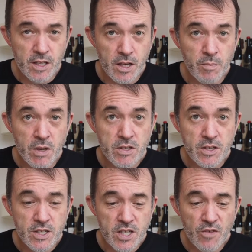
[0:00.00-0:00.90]
most of the
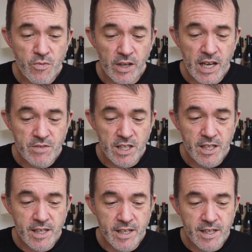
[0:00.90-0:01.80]
stuff we're going to have to
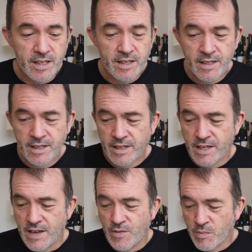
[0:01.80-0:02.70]
learn
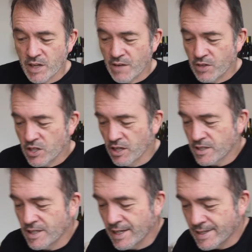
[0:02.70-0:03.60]
if I'm going to have a chance
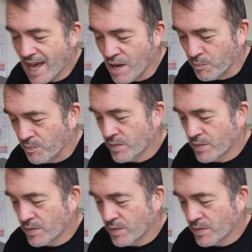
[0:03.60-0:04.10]
in the exam.